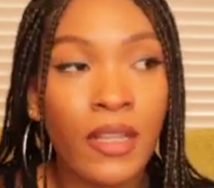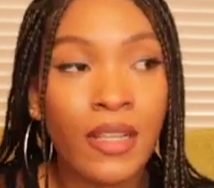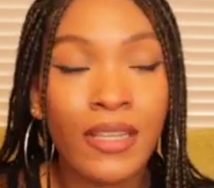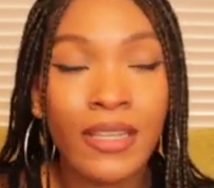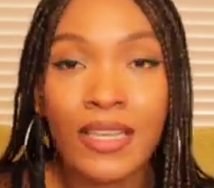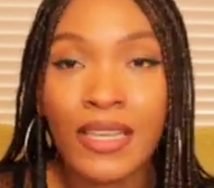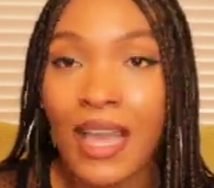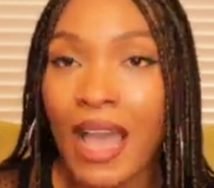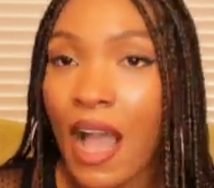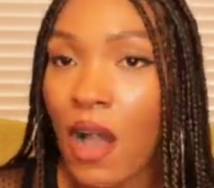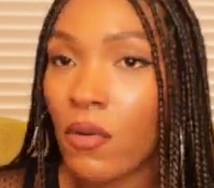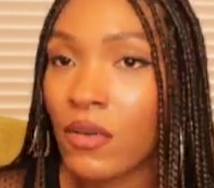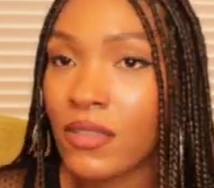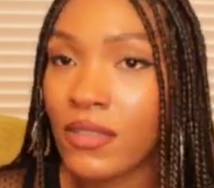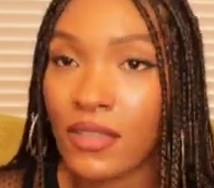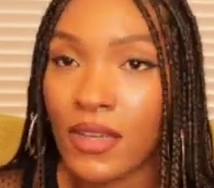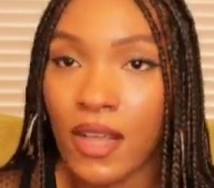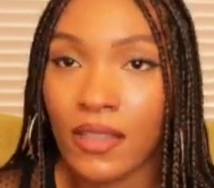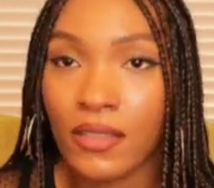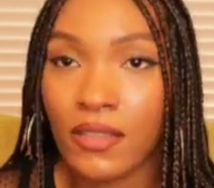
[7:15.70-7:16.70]
Now
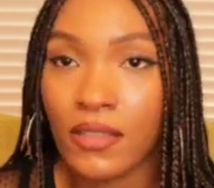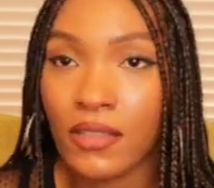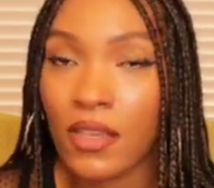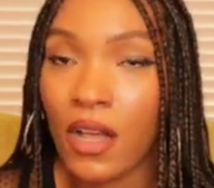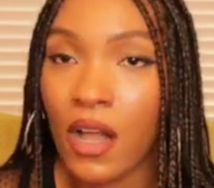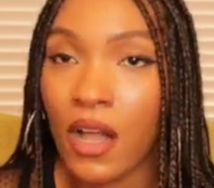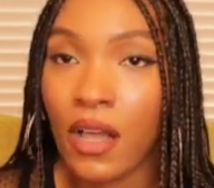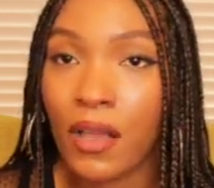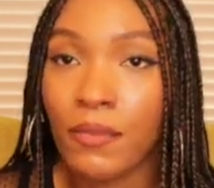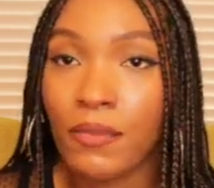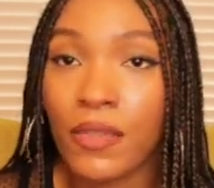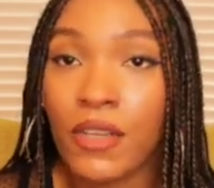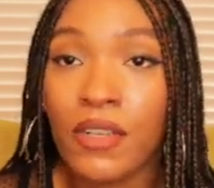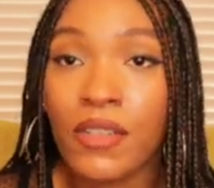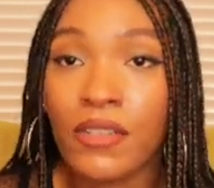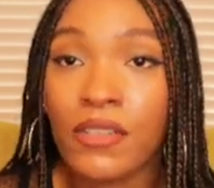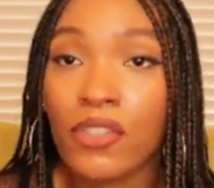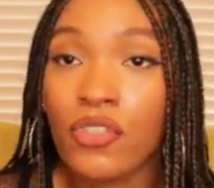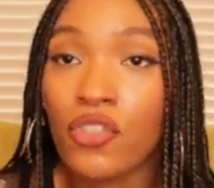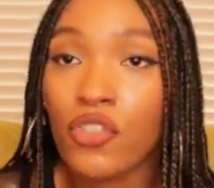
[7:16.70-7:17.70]
is not the time.
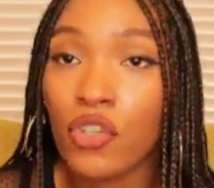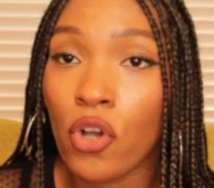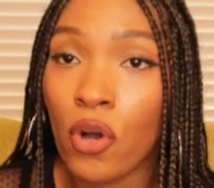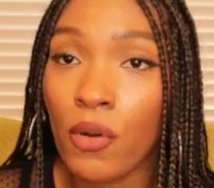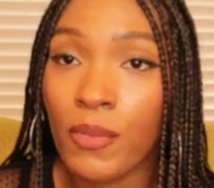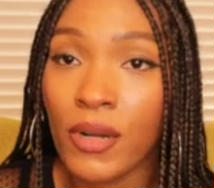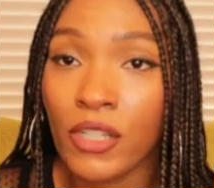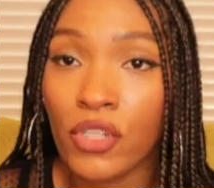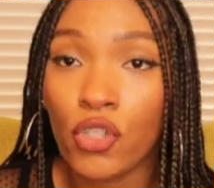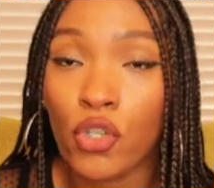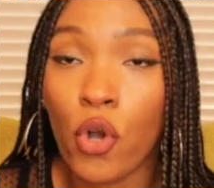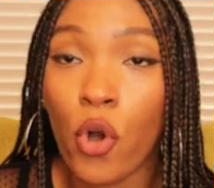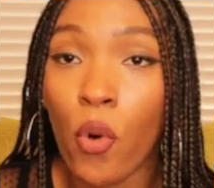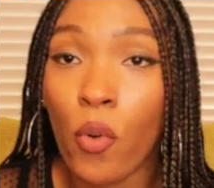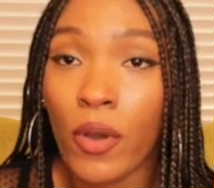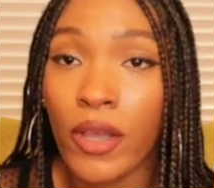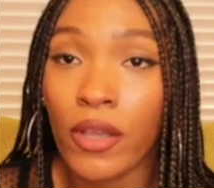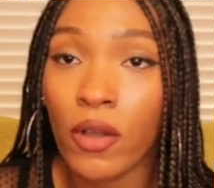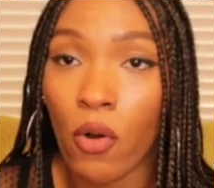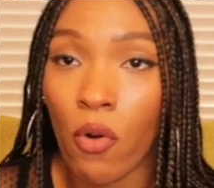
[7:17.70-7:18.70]
There's so much
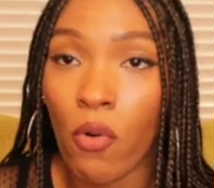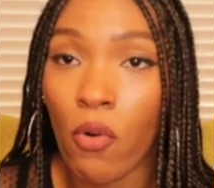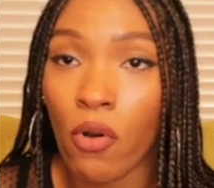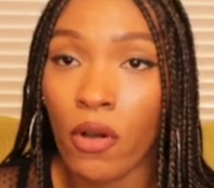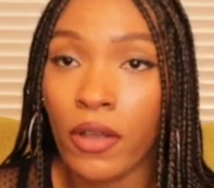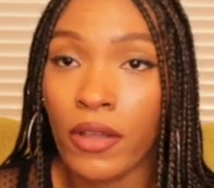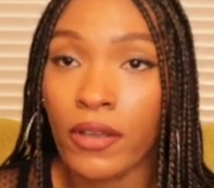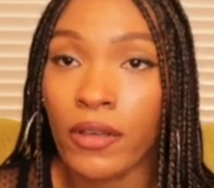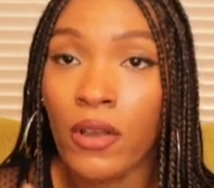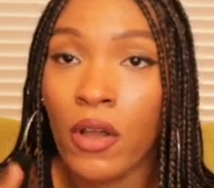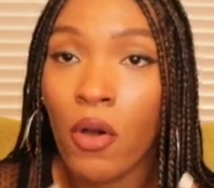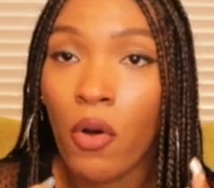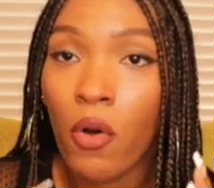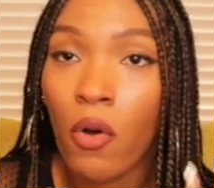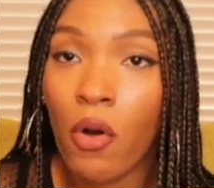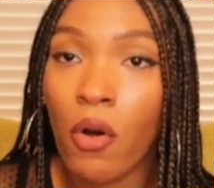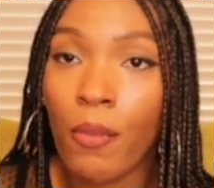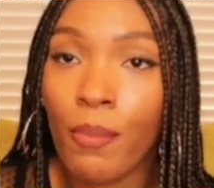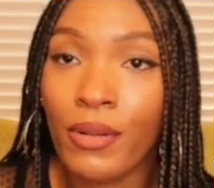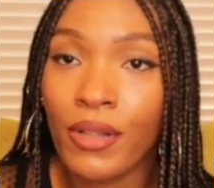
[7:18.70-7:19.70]
going
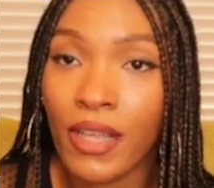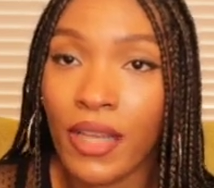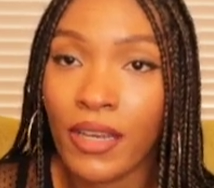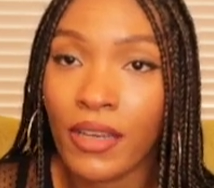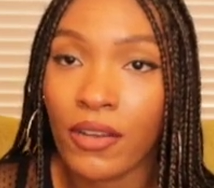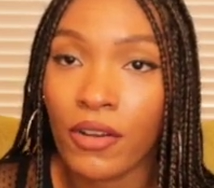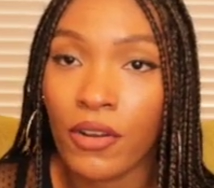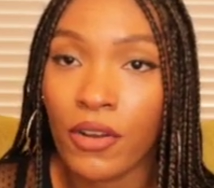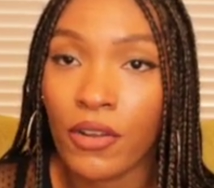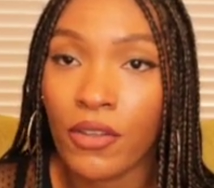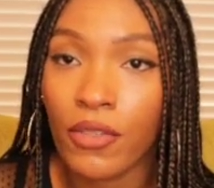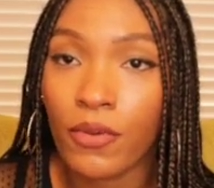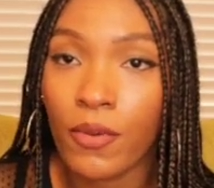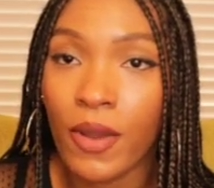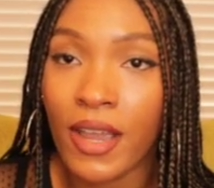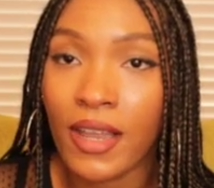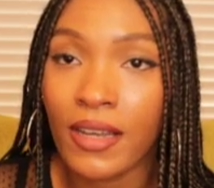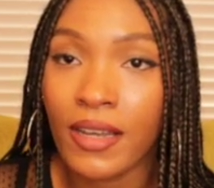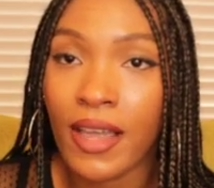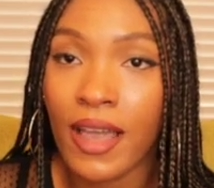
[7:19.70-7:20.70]
on planet Earth
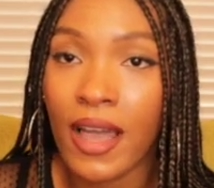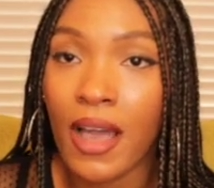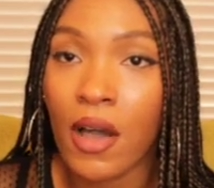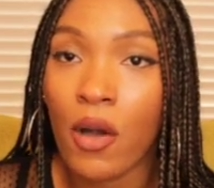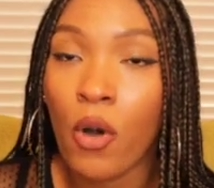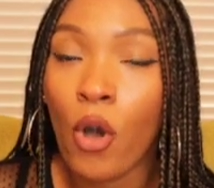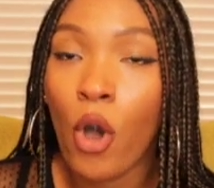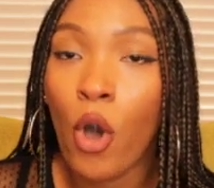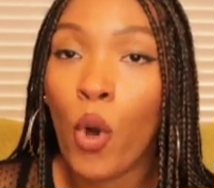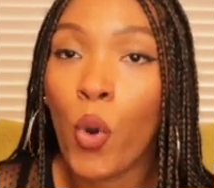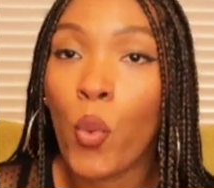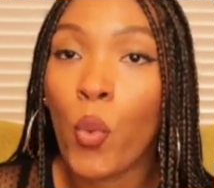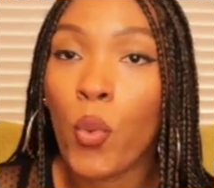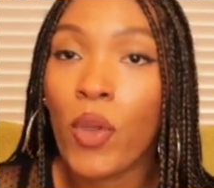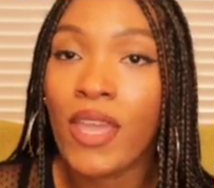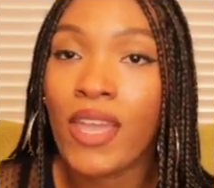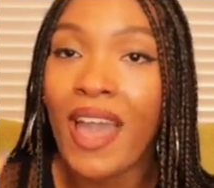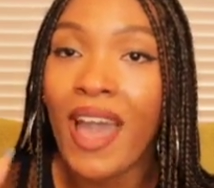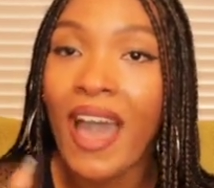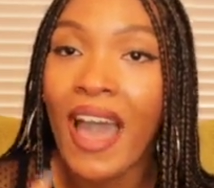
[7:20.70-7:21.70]
right now.
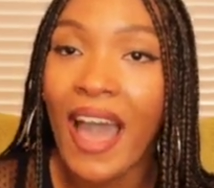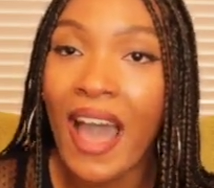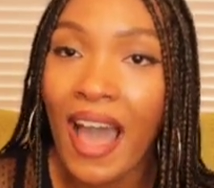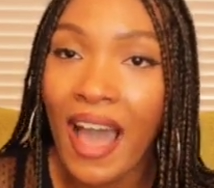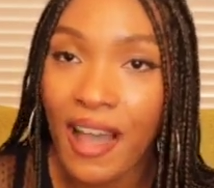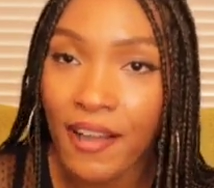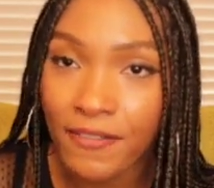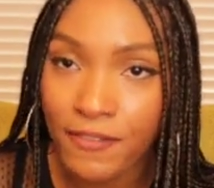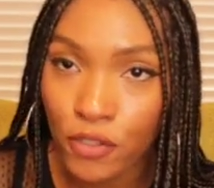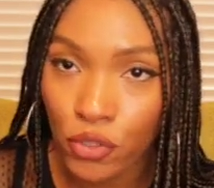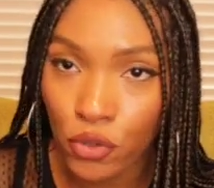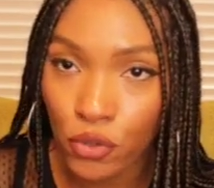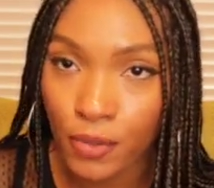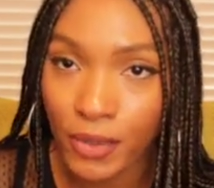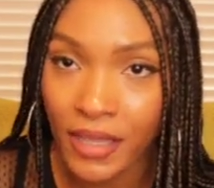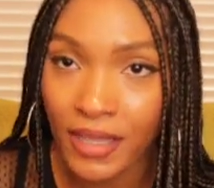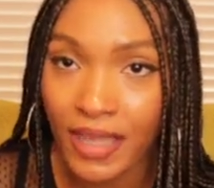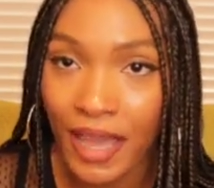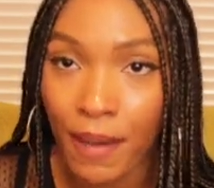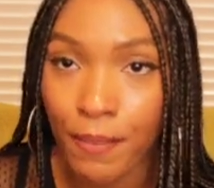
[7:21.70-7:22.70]
We have to
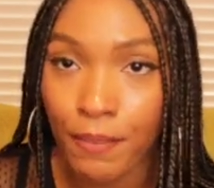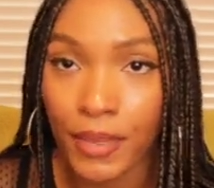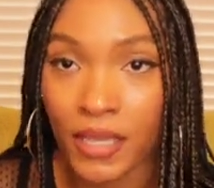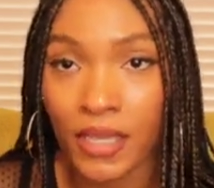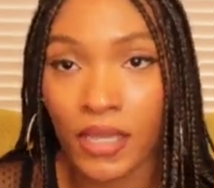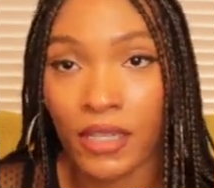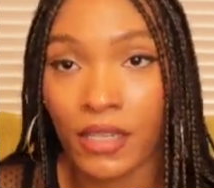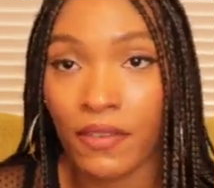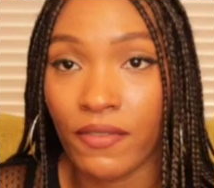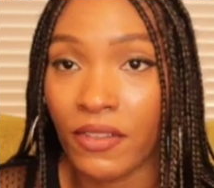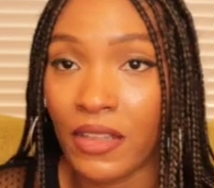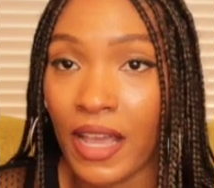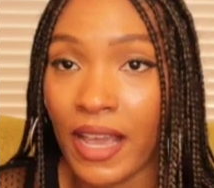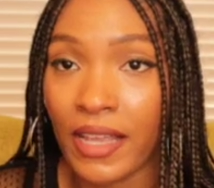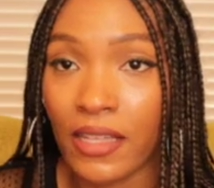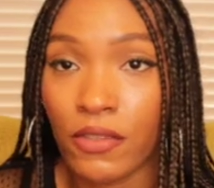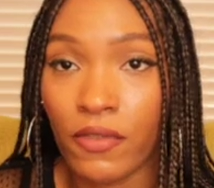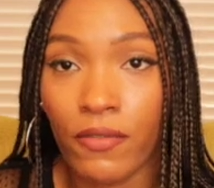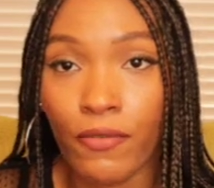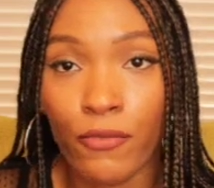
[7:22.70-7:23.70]
be that beacon of
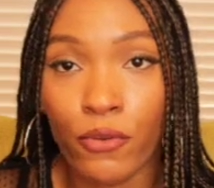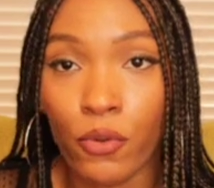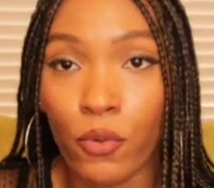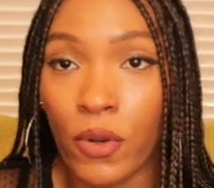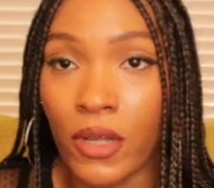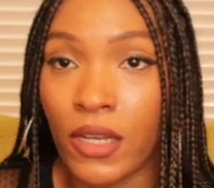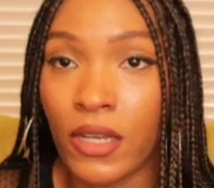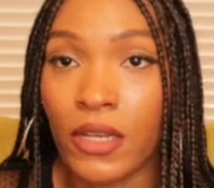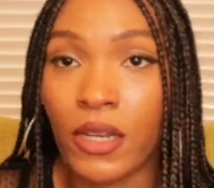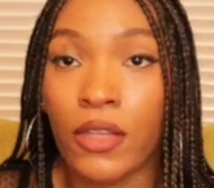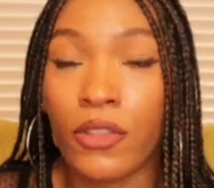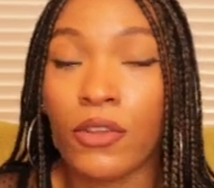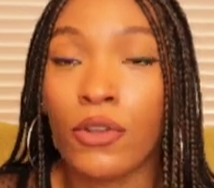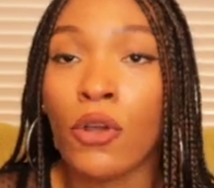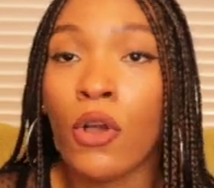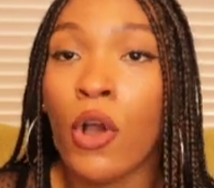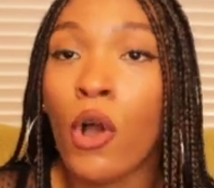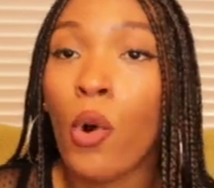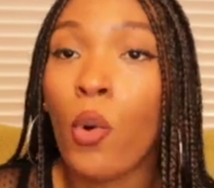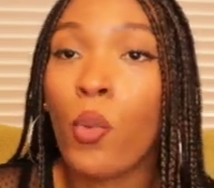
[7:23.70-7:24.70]
light for one another.
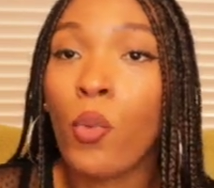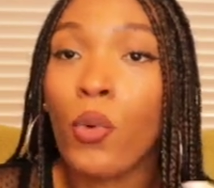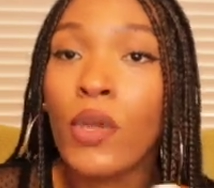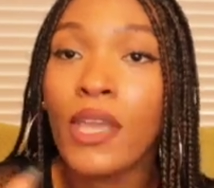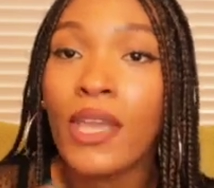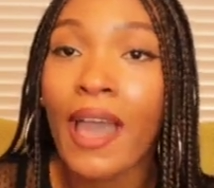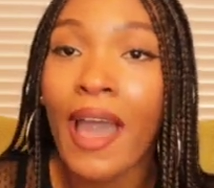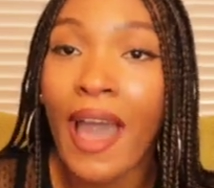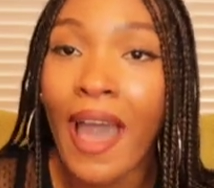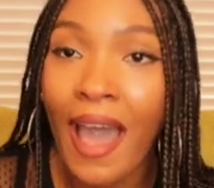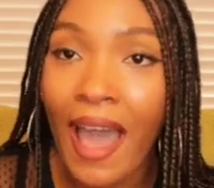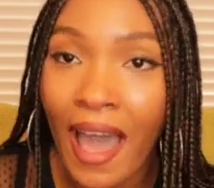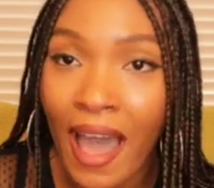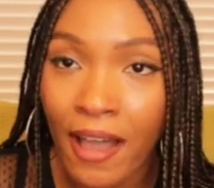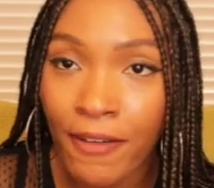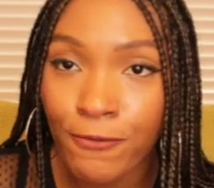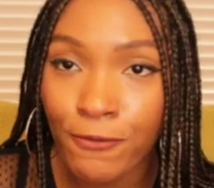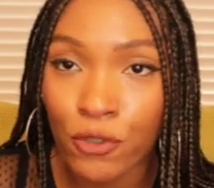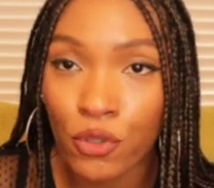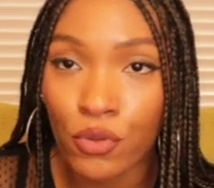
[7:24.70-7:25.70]
We
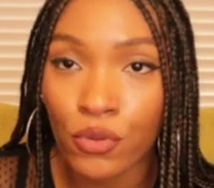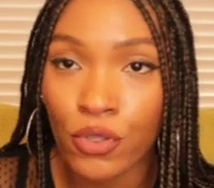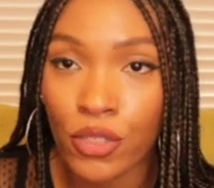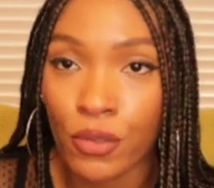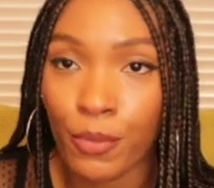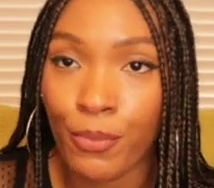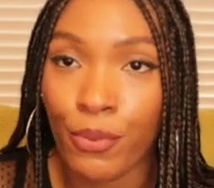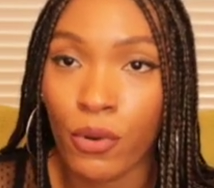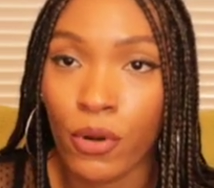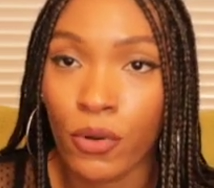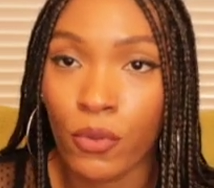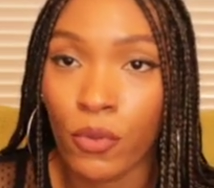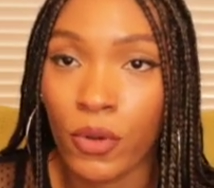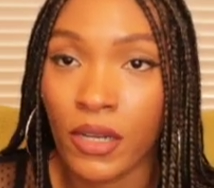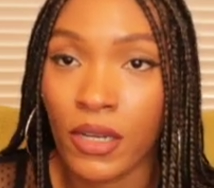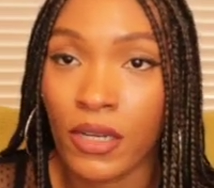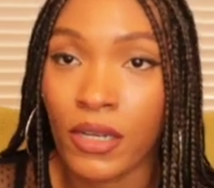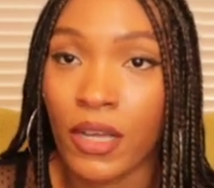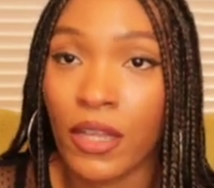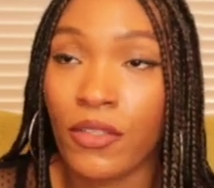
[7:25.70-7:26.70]
have to support
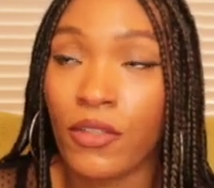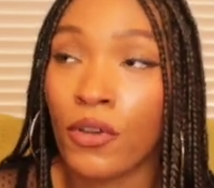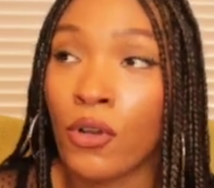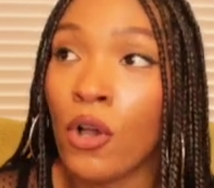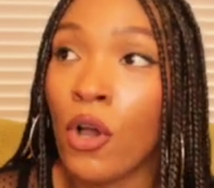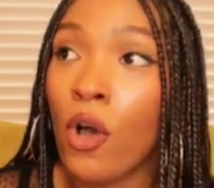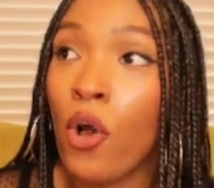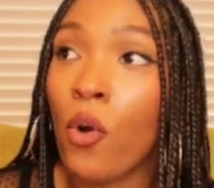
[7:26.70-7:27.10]
one another.